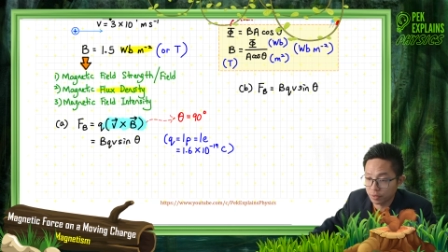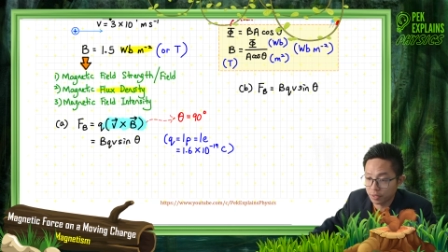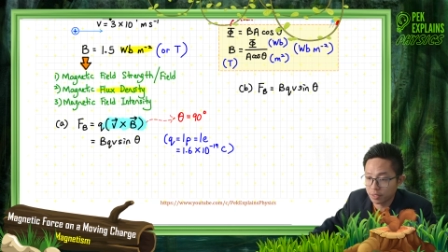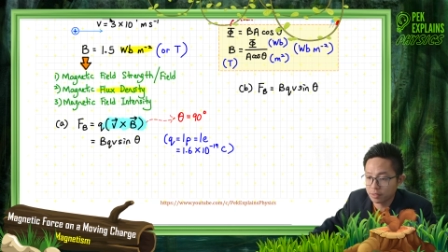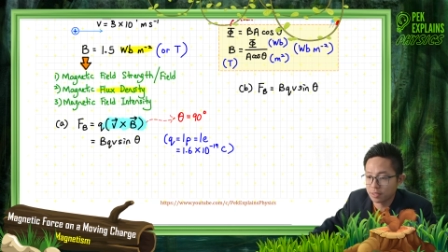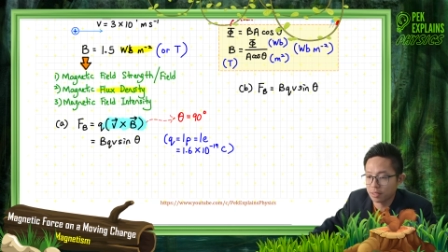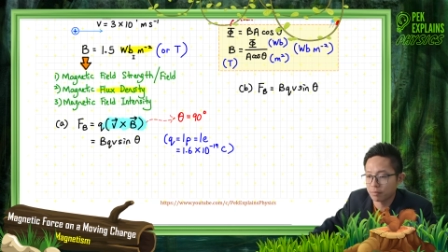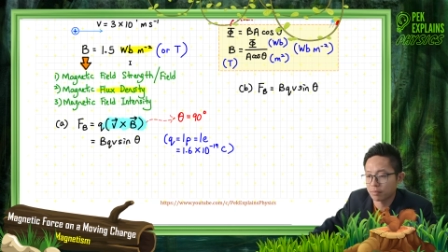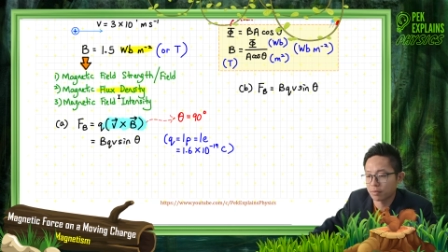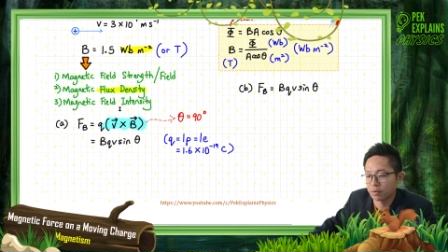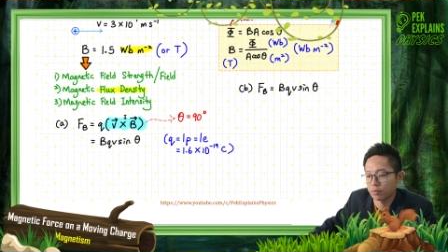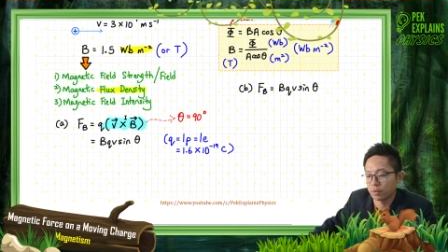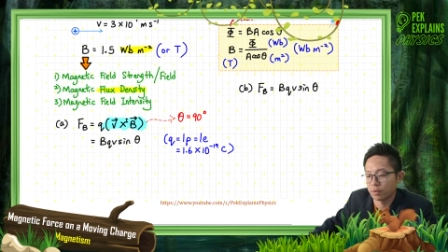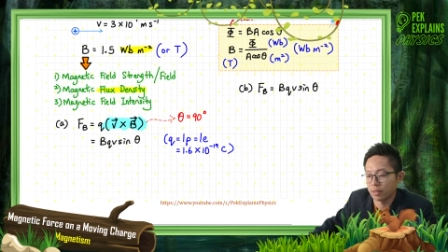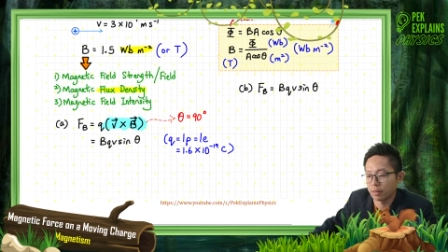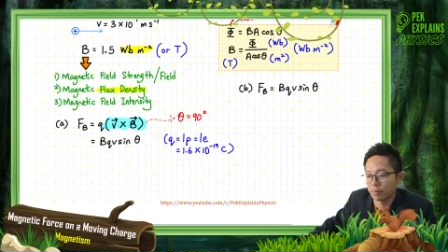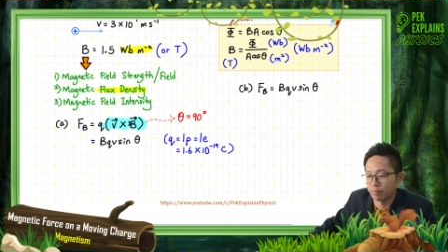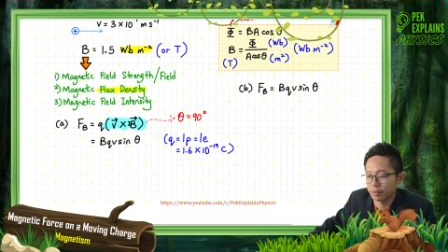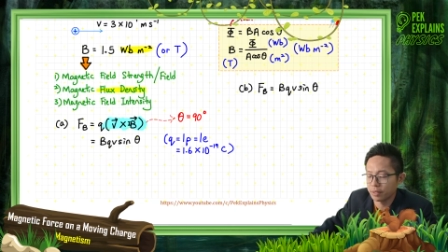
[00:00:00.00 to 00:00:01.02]

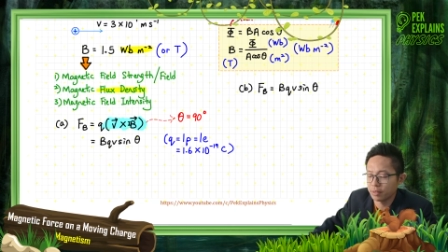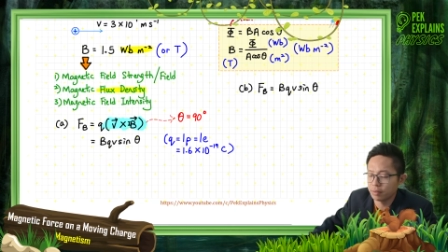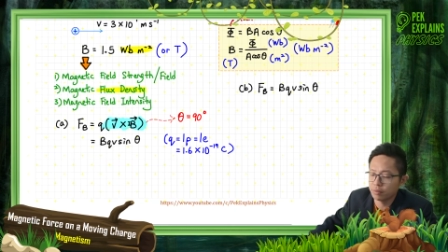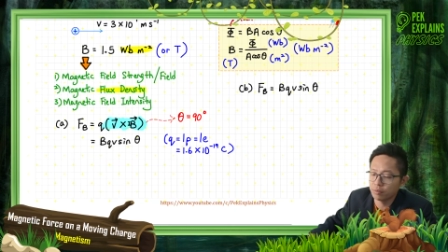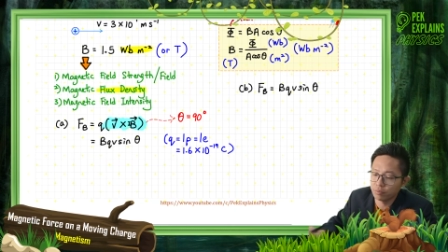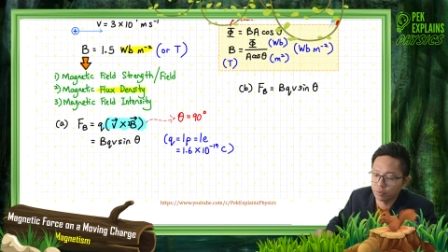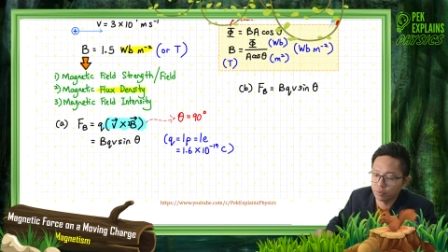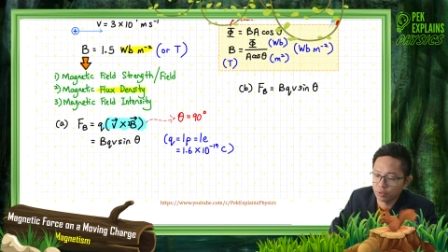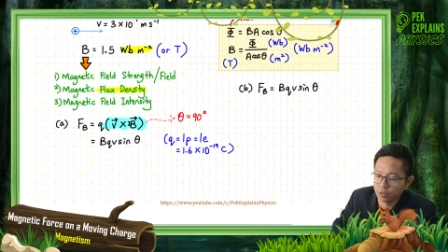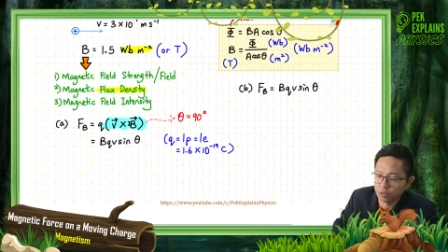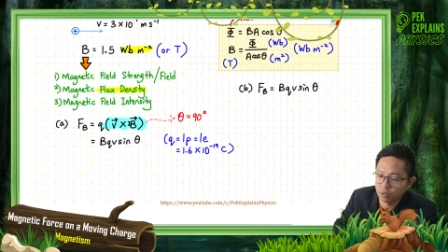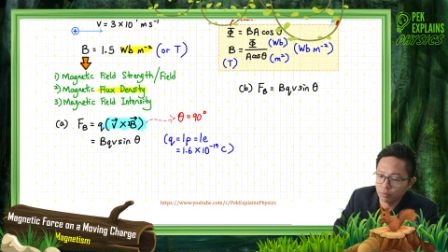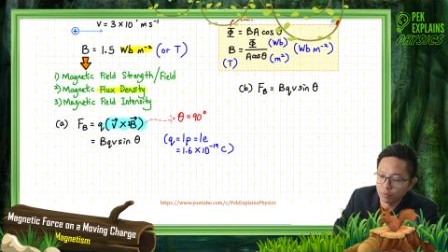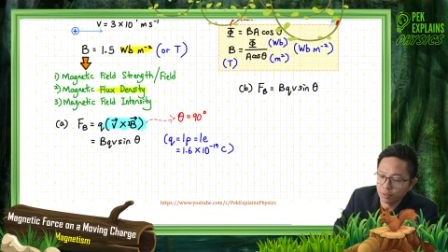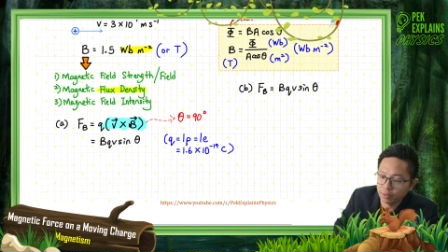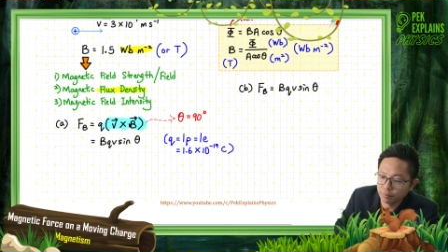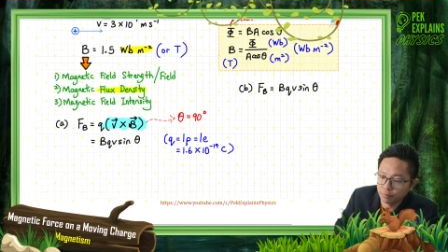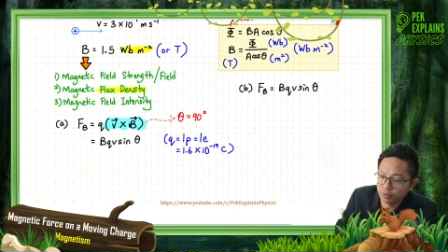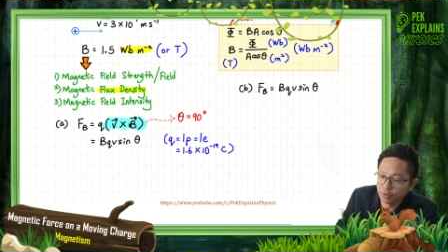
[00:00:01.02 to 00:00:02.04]
Yeah, B we
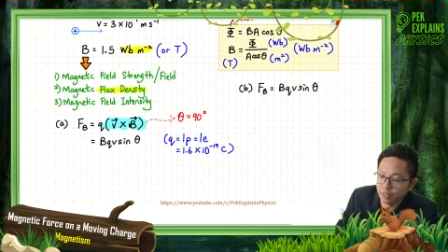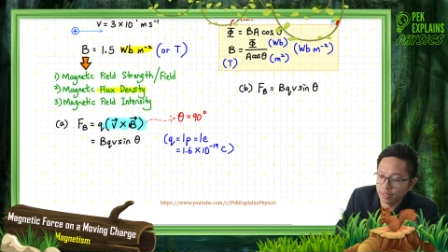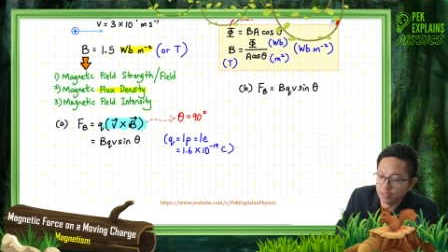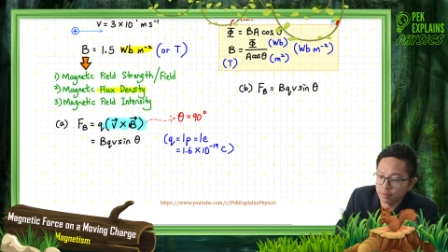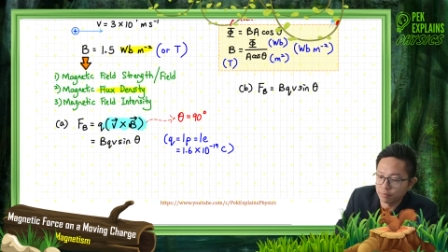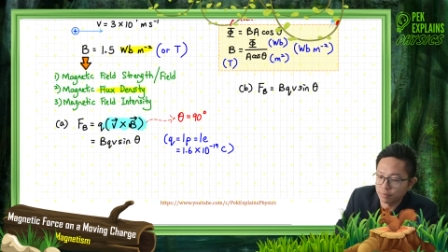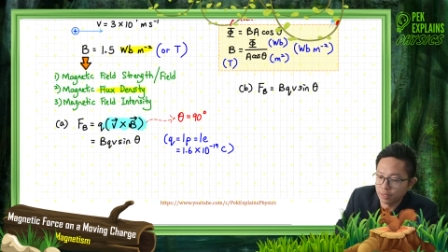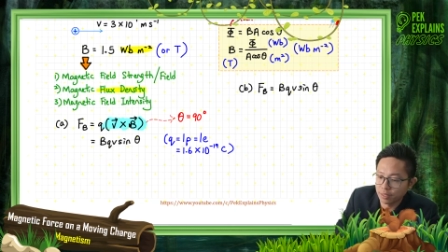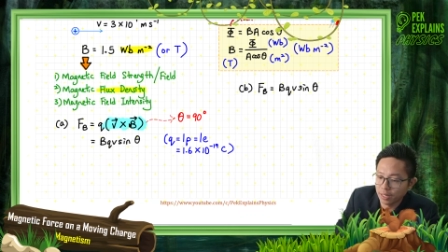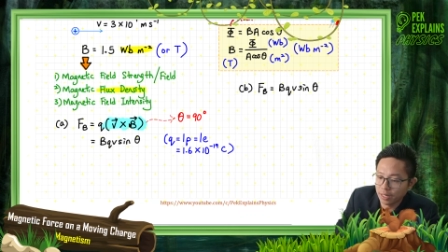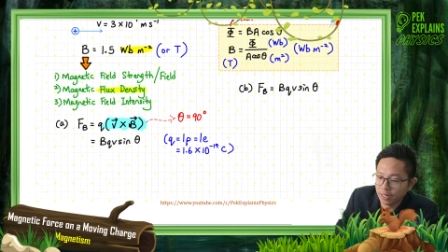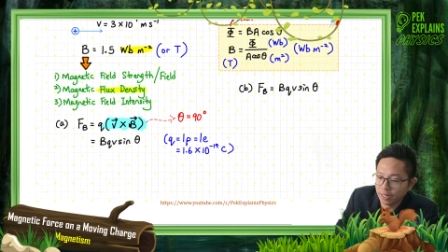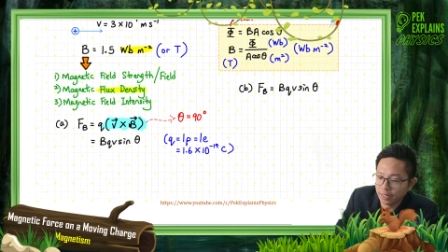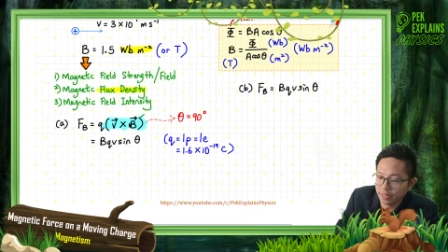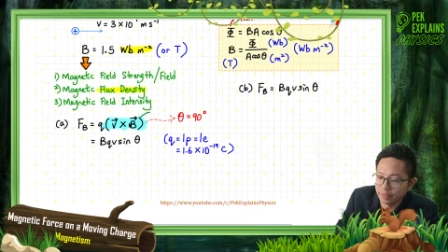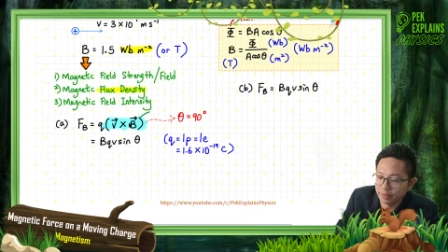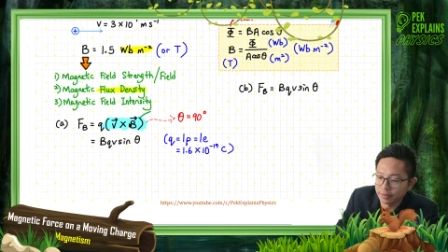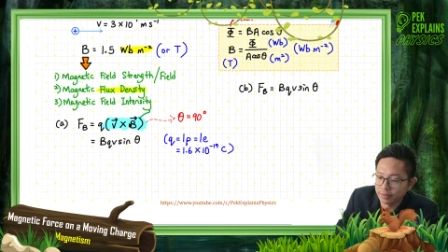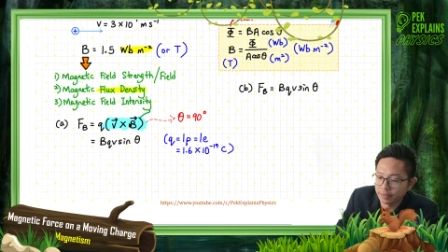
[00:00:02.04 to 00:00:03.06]
normally put as
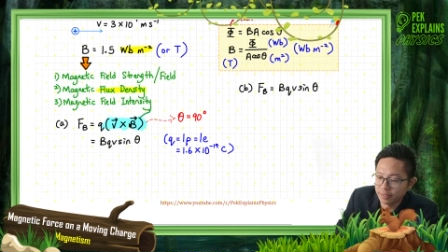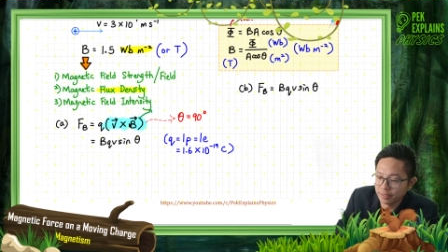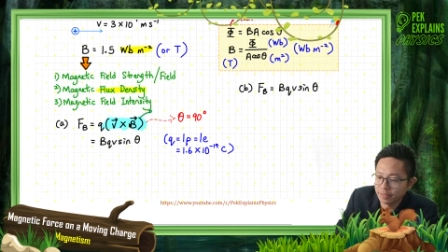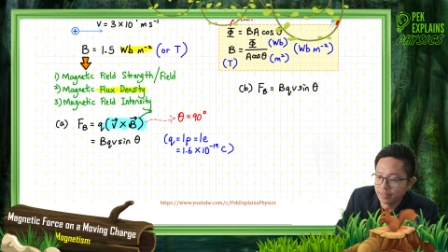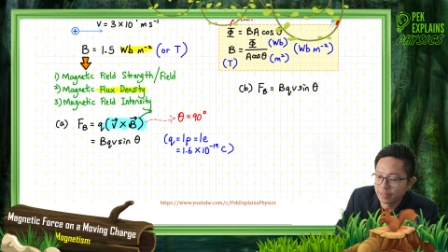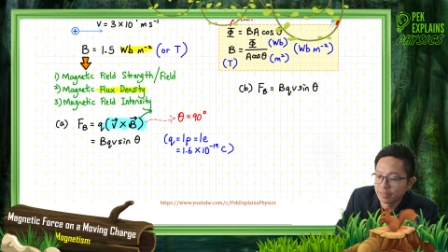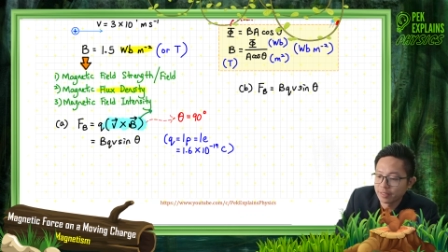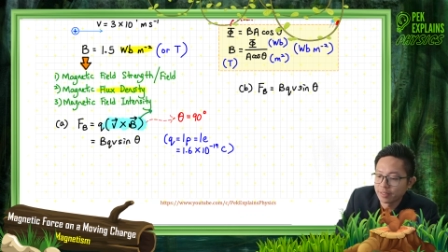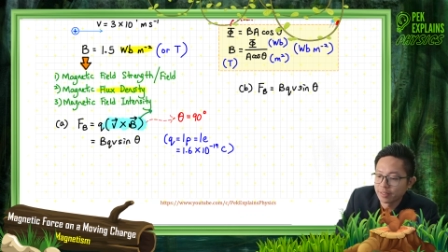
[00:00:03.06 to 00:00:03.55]
behind. You see,